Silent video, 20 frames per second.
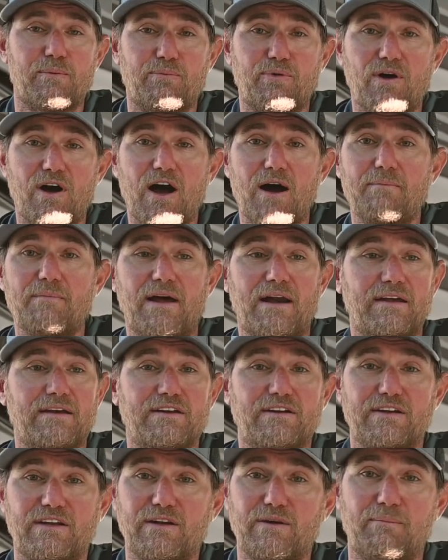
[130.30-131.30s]
of problem and I
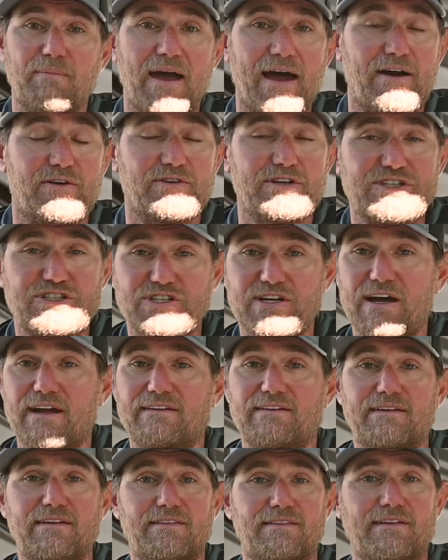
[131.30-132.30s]
need to get a battery check,
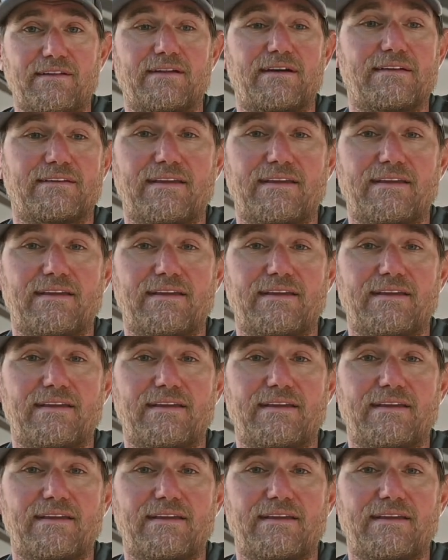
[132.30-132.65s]
anything like